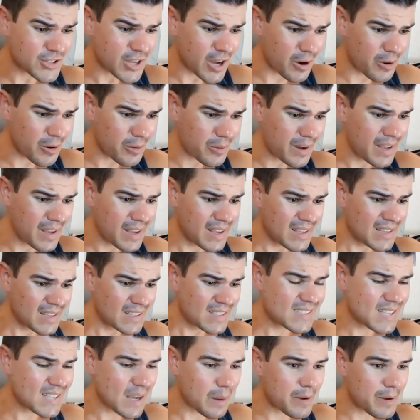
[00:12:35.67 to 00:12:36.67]
So
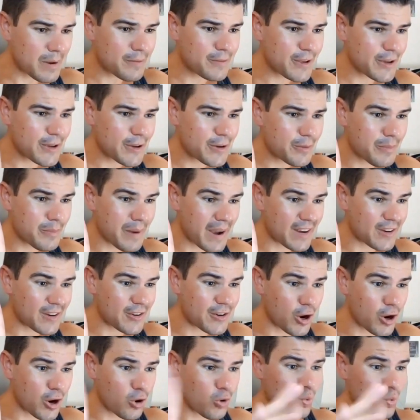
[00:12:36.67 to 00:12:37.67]
some of you
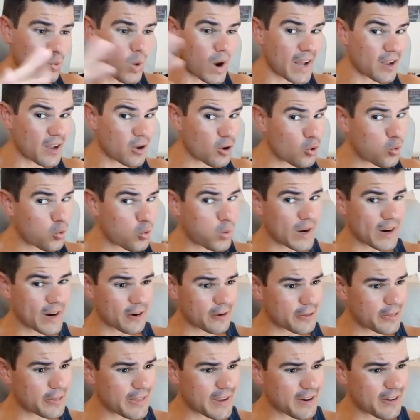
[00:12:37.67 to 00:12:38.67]
might know what
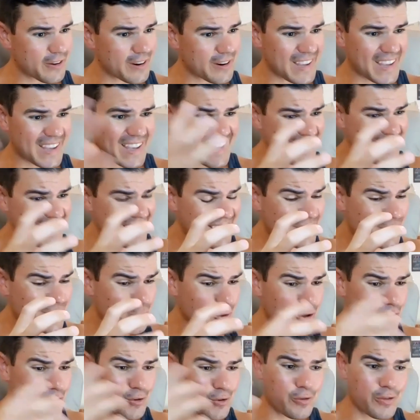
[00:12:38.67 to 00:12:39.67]
queer theory is,
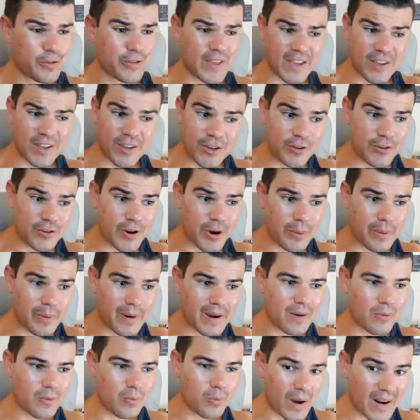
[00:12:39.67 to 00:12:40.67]
or you think you
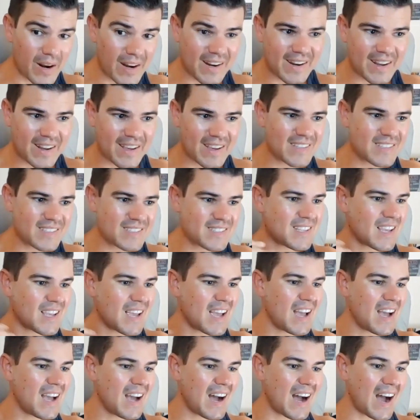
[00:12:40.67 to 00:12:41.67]
know what it is.
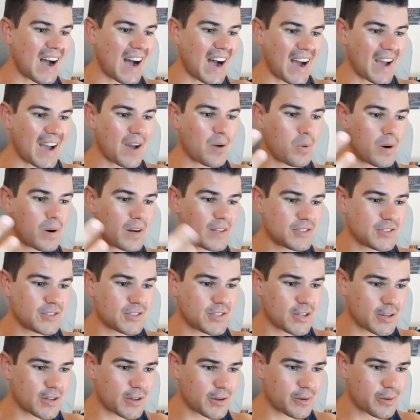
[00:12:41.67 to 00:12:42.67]
I want
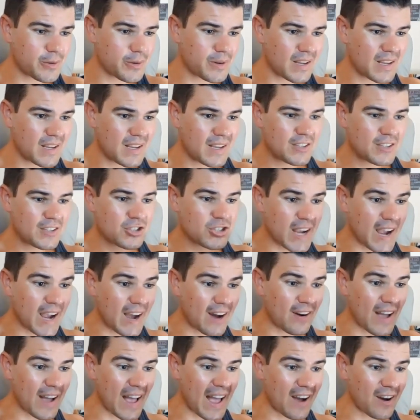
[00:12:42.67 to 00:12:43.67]
to
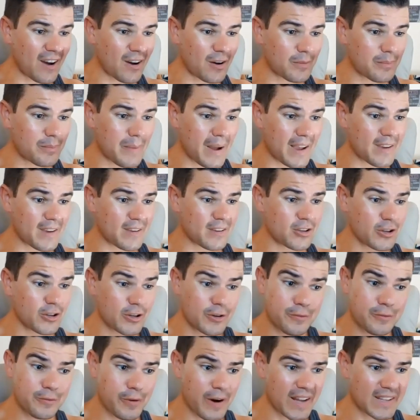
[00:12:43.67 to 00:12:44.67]
shout out my
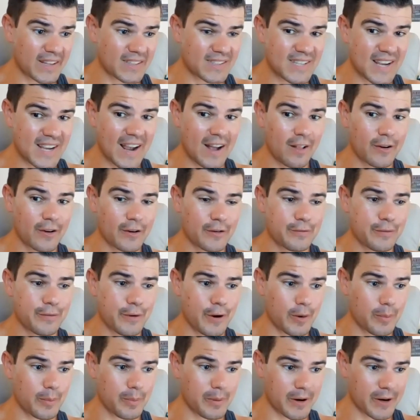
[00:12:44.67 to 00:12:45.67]
good friend Taylor
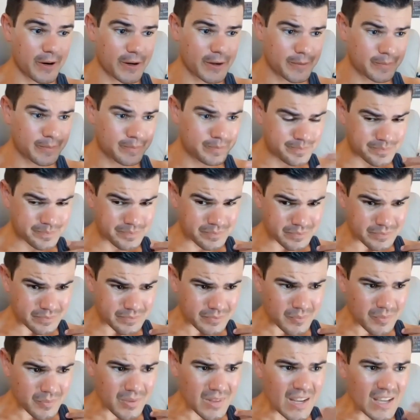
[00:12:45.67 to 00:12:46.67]
Ferber.
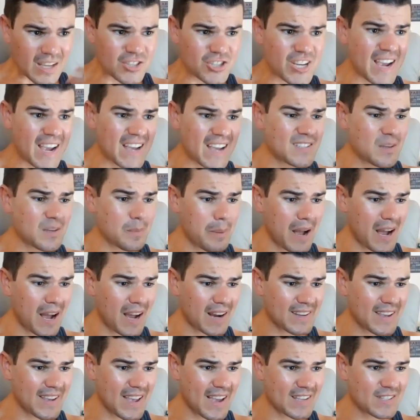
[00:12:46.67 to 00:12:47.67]
She has a
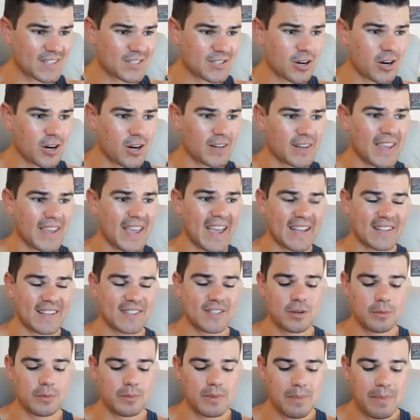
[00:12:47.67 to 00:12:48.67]
podcast called
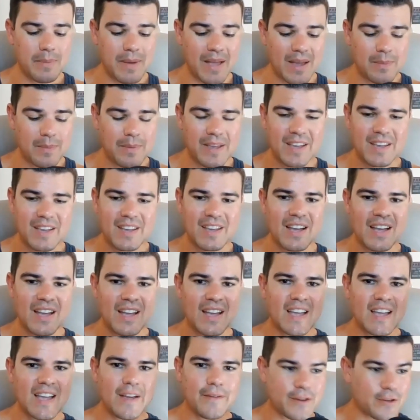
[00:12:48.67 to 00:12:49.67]
Cancel Me Baby.
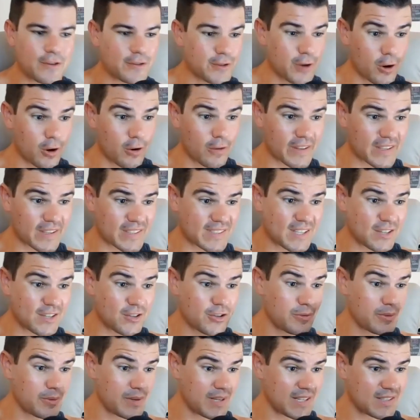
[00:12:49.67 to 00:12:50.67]
If you don't
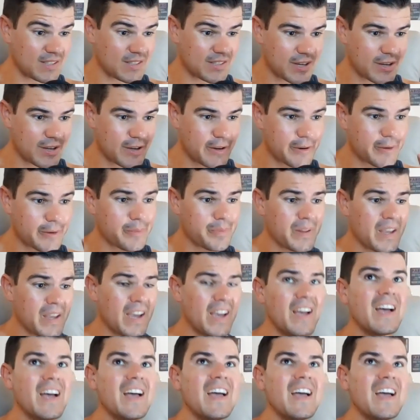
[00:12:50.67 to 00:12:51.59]
listen, you need to.